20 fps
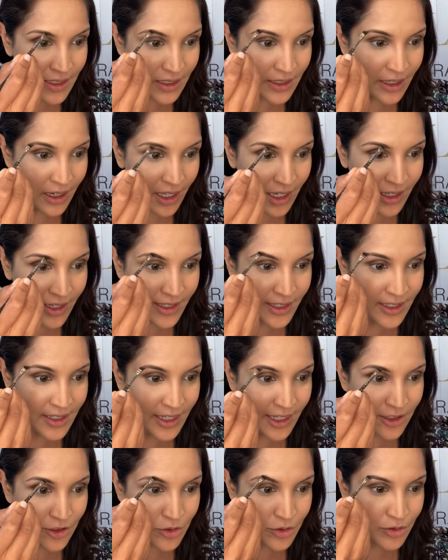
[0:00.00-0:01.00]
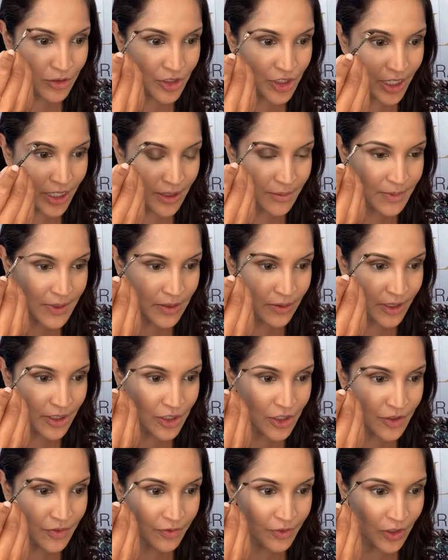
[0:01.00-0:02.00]
like a natural shape, so I
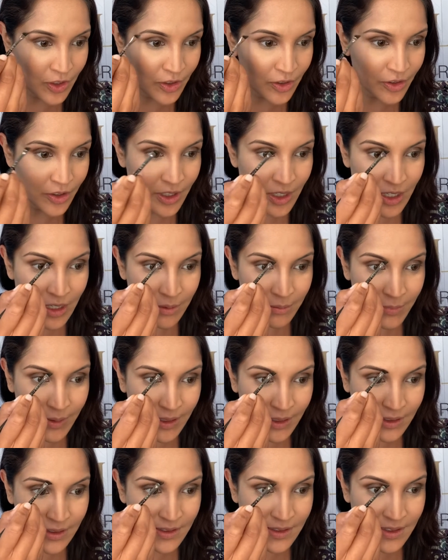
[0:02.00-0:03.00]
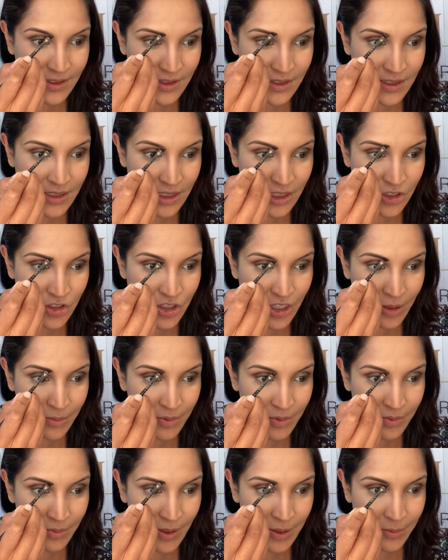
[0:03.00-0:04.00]
just follow my existing shape
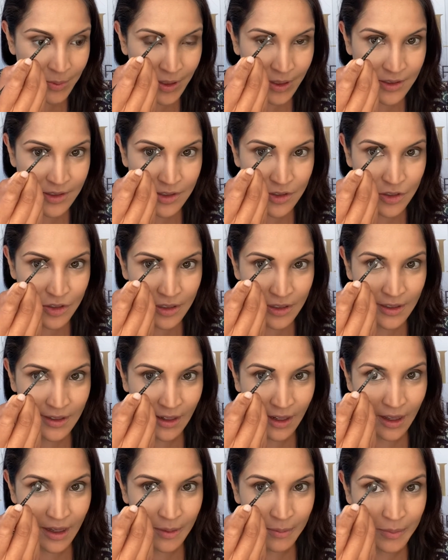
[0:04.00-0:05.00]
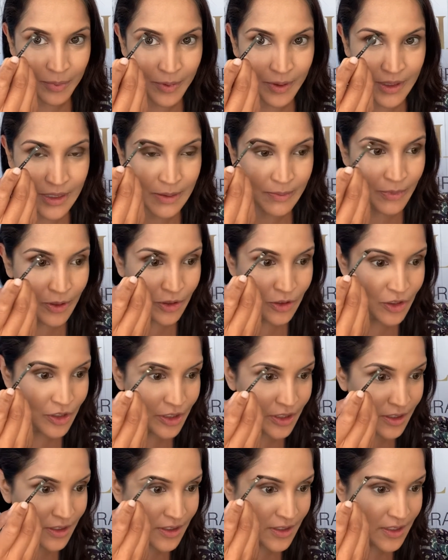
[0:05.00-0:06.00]
of my brows and do little upwards
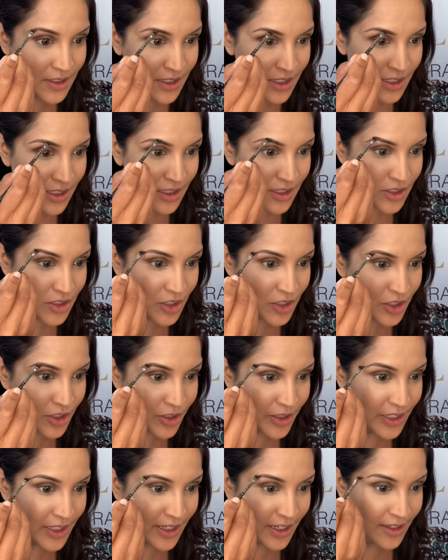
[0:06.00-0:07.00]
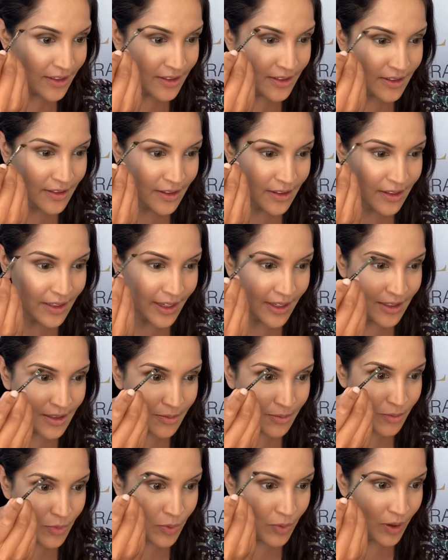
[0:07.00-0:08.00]
motions to create that
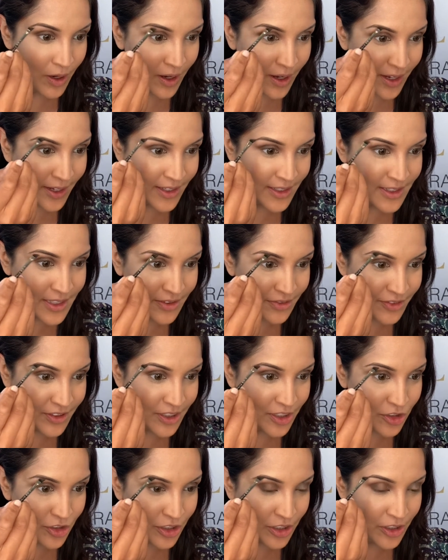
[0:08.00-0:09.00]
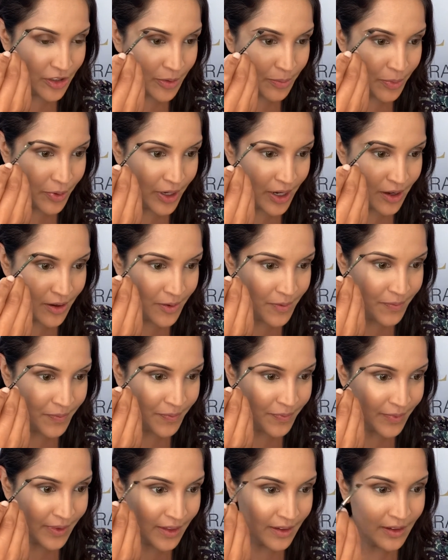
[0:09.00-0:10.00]
more higher definition of the brow.
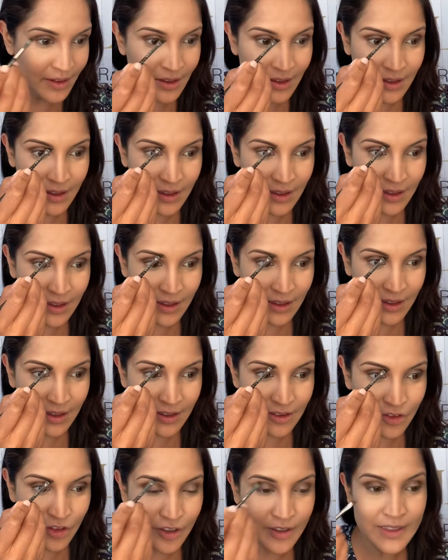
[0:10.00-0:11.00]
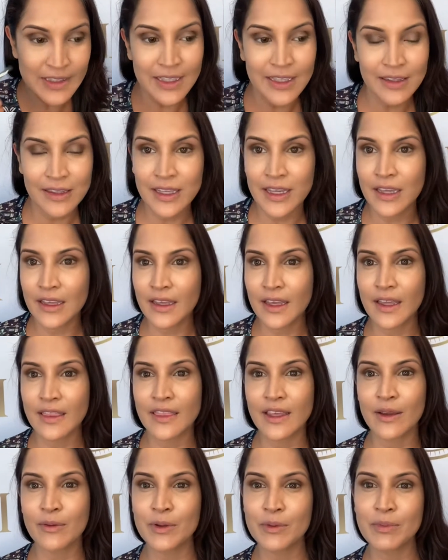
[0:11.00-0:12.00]
Just like that, and
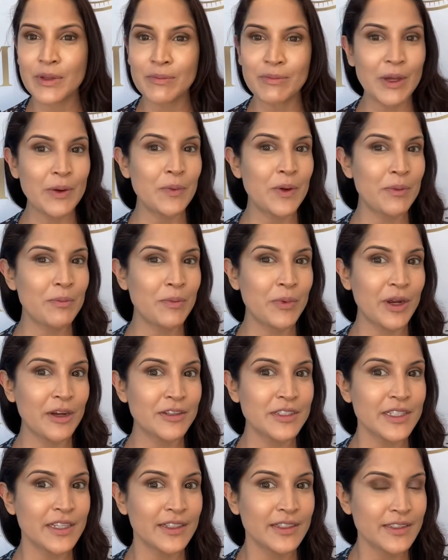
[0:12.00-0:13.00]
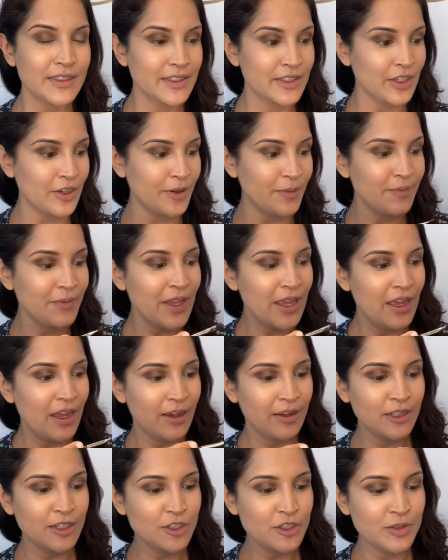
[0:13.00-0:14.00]
that would be my one brow done. So
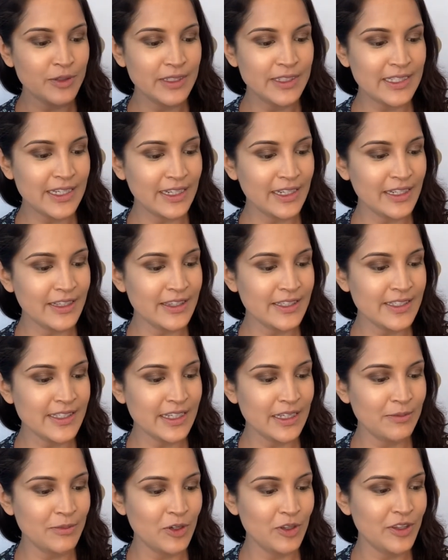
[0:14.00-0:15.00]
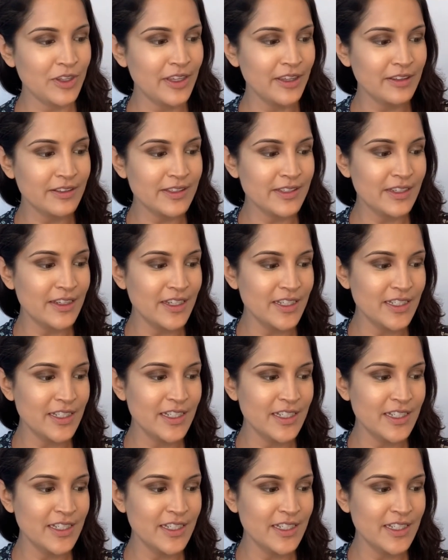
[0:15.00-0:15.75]
I'm gonna do exactly the same on the other side.